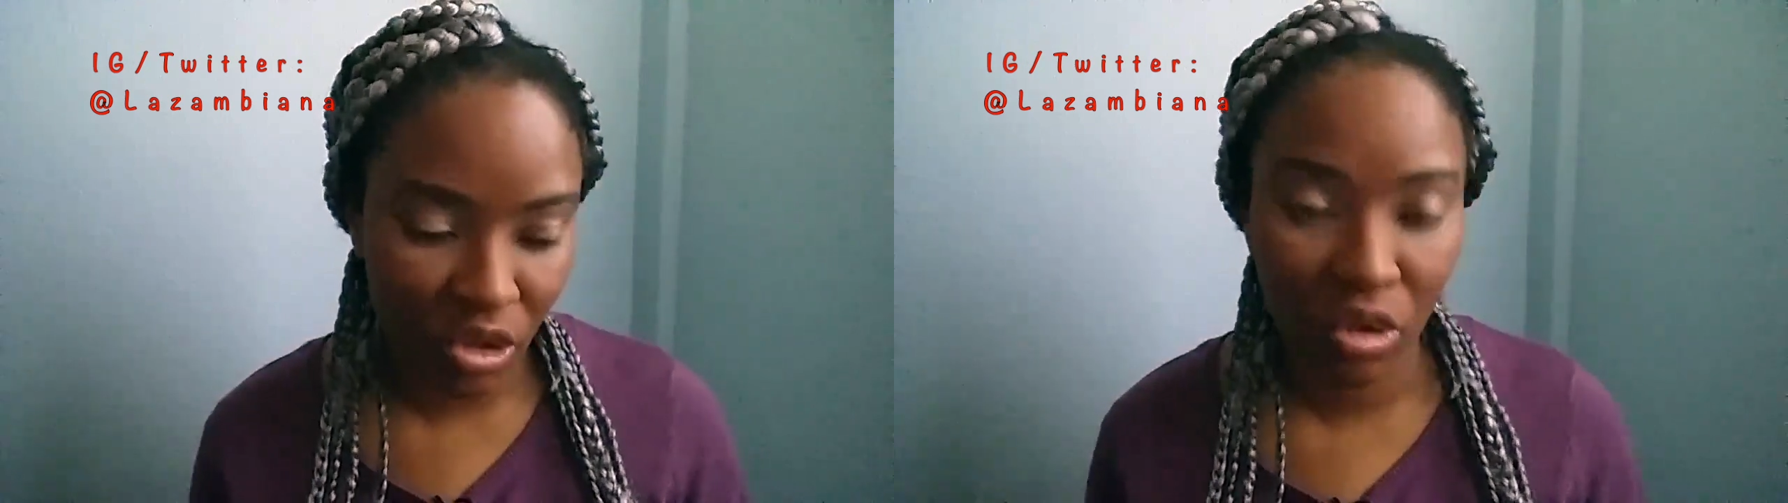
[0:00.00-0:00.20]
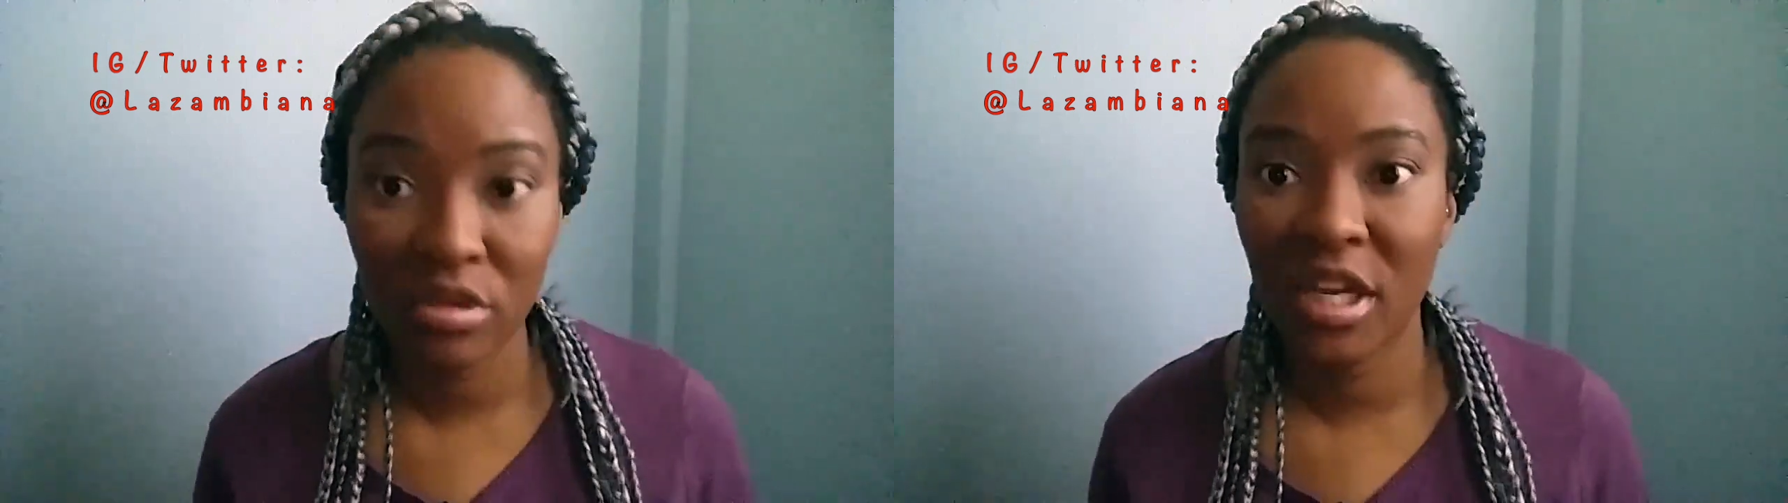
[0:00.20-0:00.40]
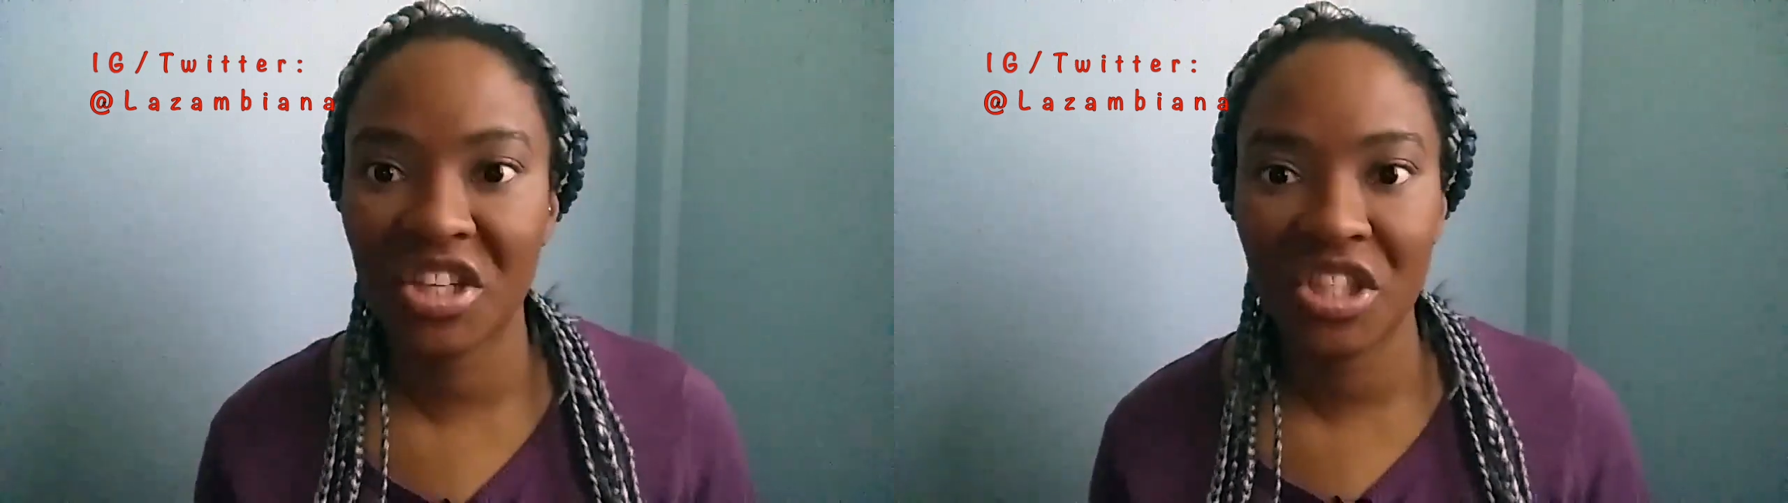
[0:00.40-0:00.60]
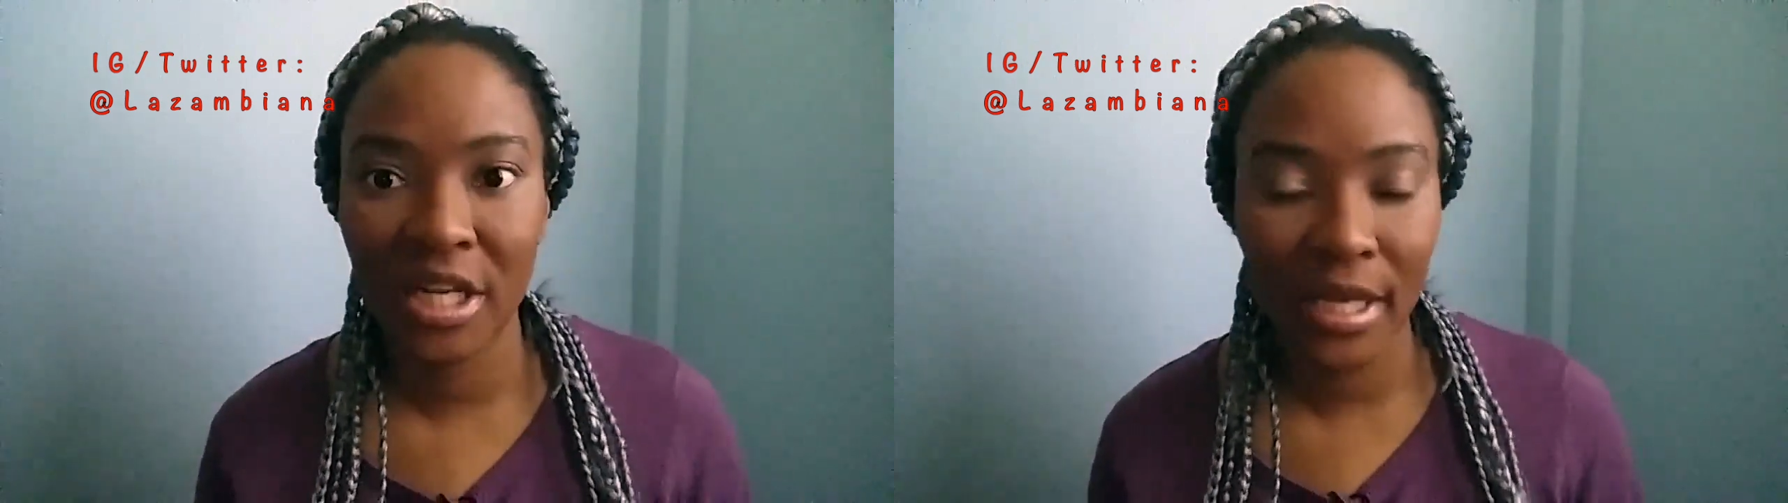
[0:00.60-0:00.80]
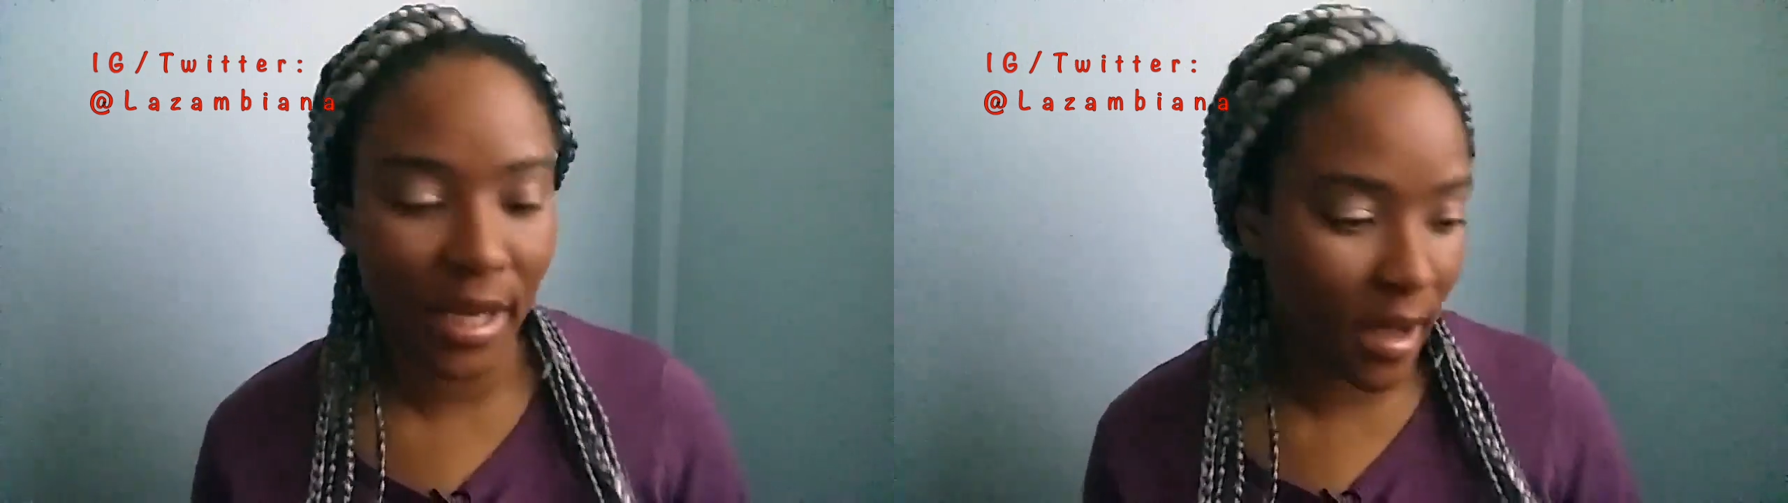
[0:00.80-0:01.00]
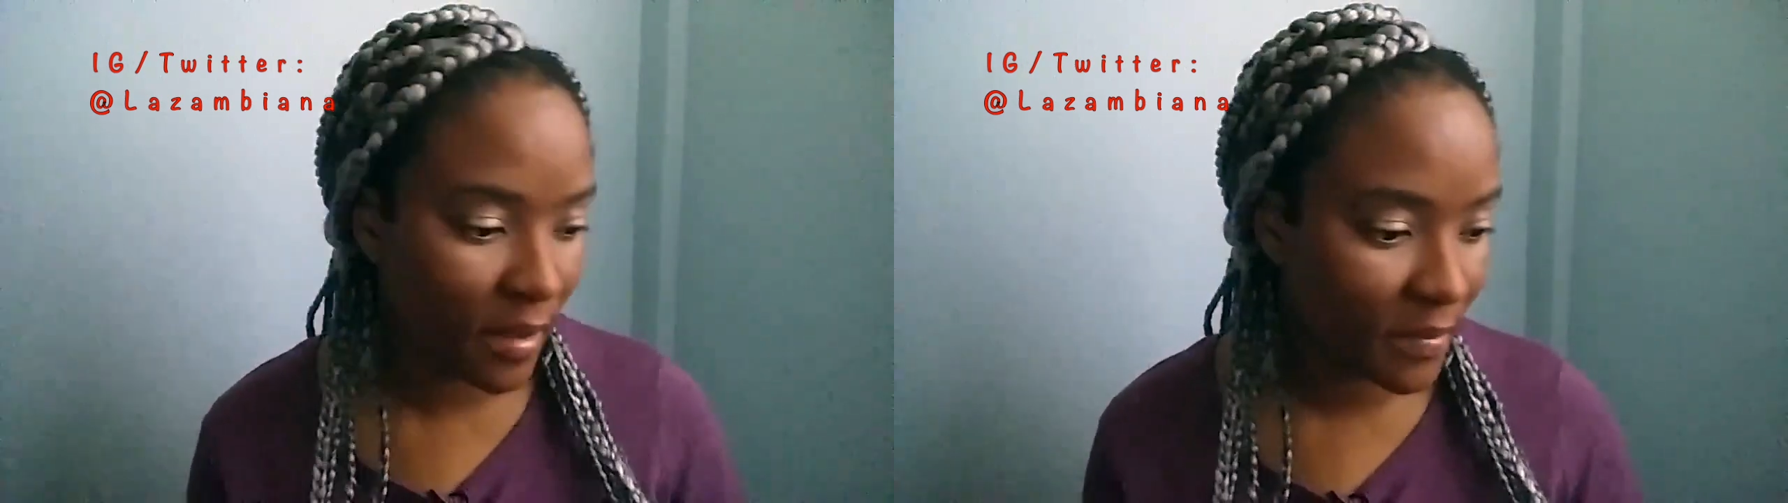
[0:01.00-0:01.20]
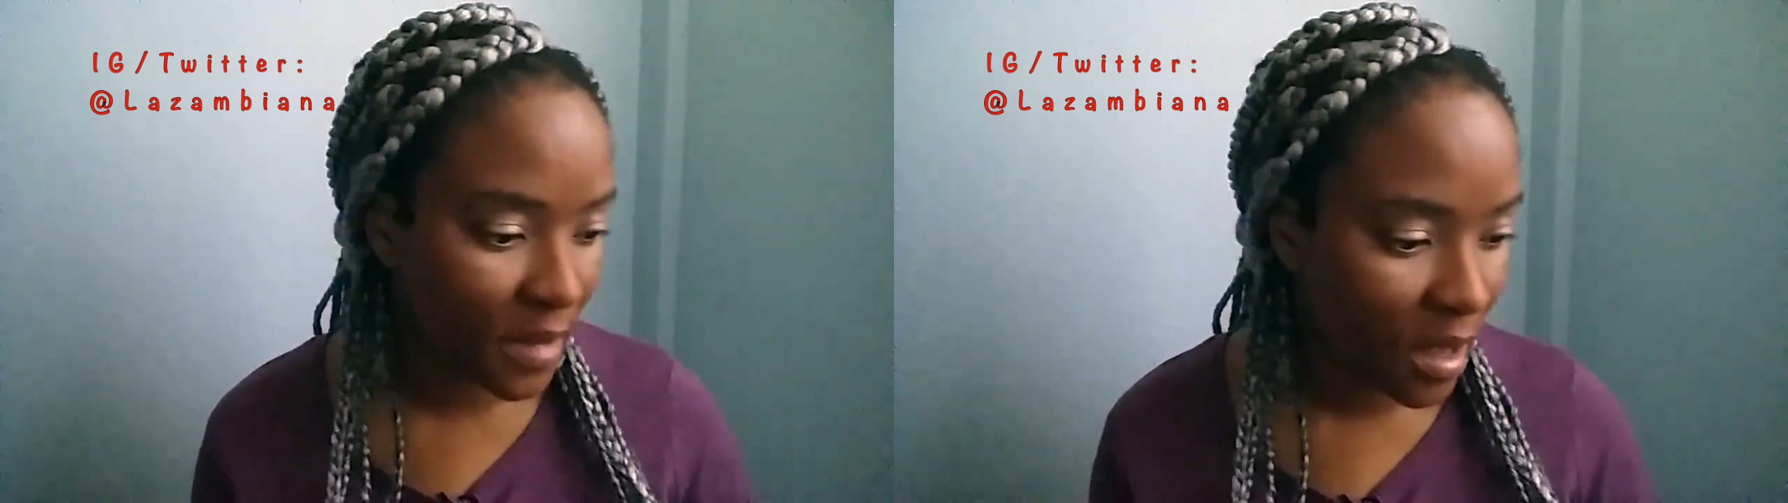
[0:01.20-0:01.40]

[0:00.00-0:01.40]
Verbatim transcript: called Nashilea.